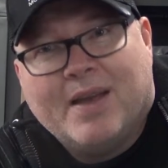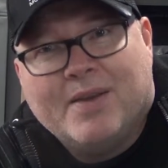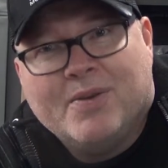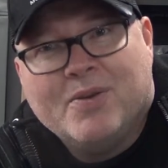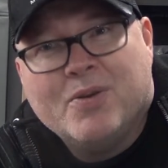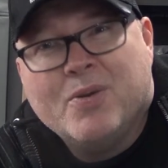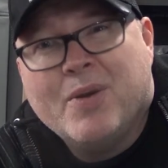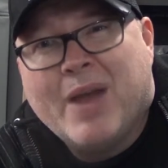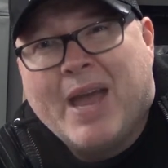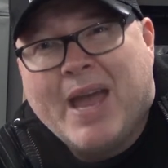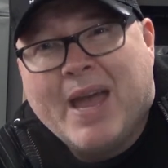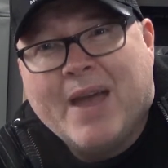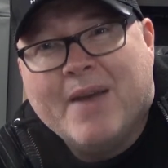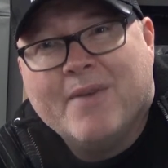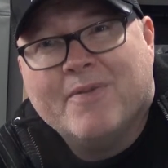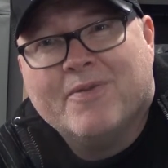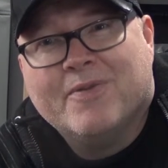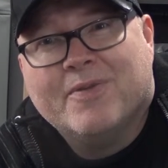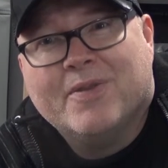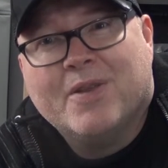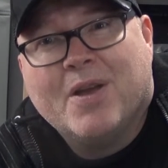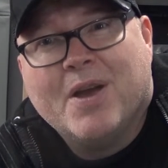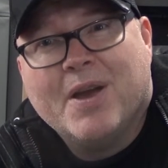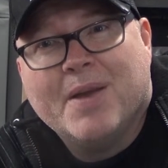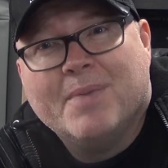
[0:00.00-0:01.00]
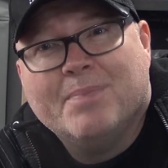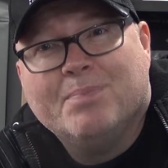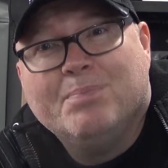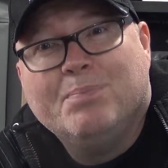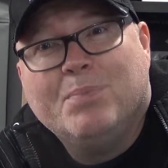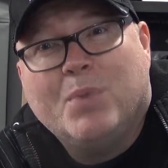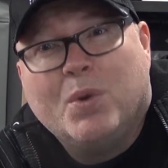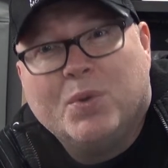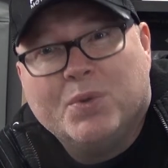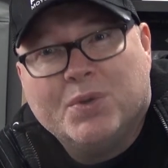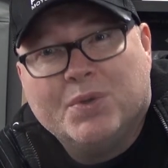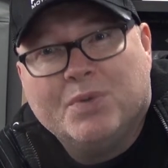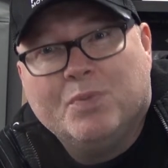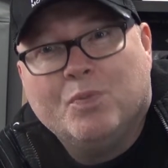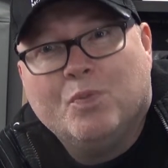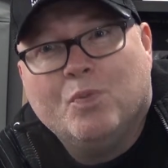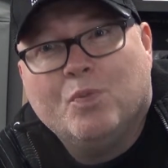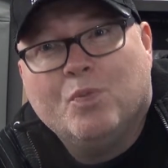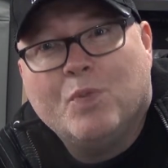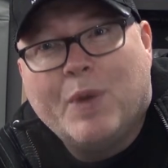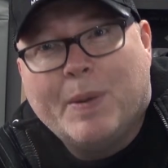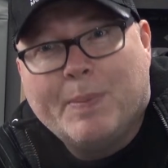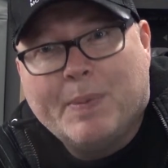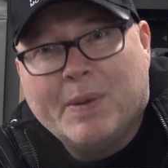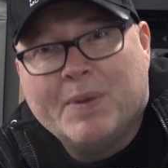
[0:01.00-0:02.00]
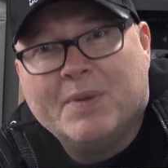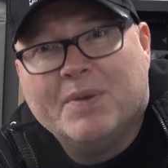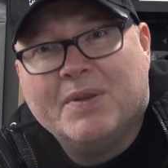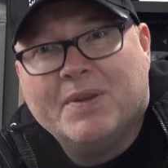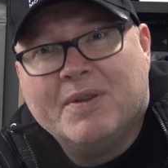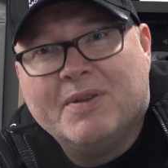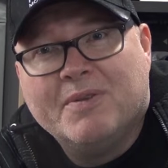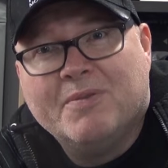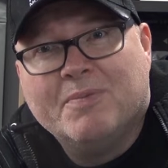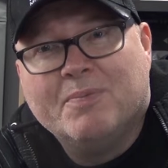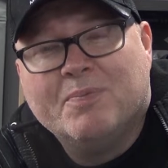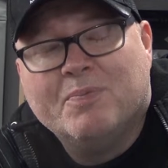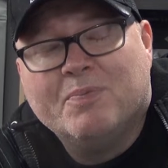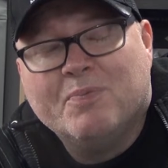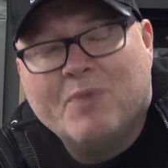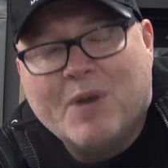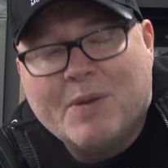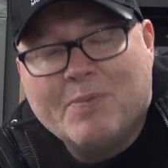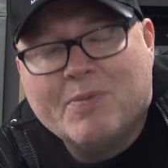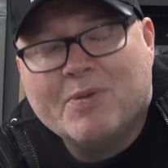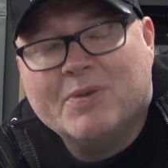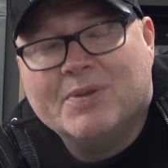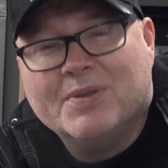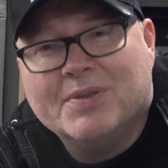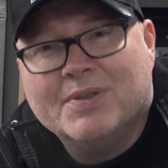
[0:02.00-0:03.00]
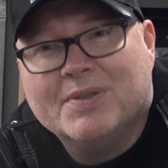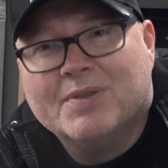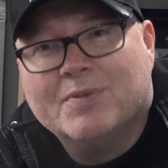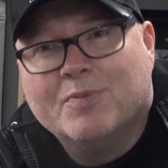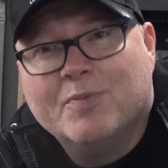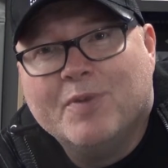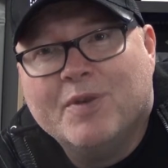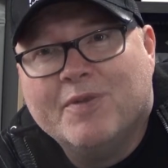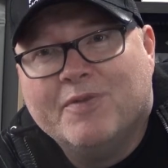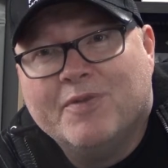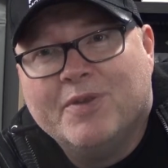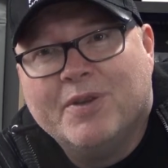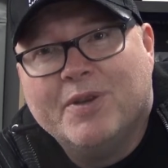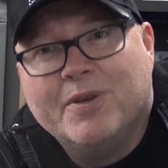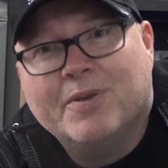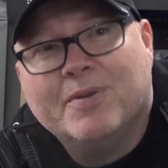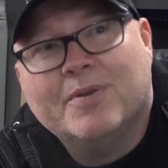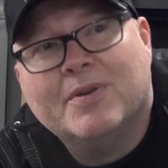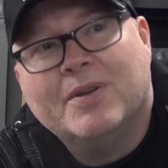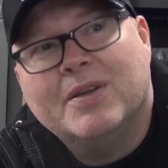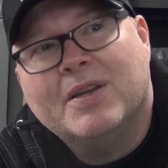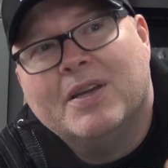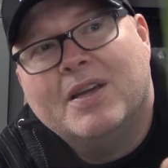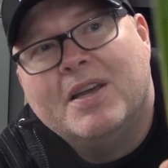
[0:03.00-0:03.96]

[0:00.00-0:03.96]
you have like modern weapons with you.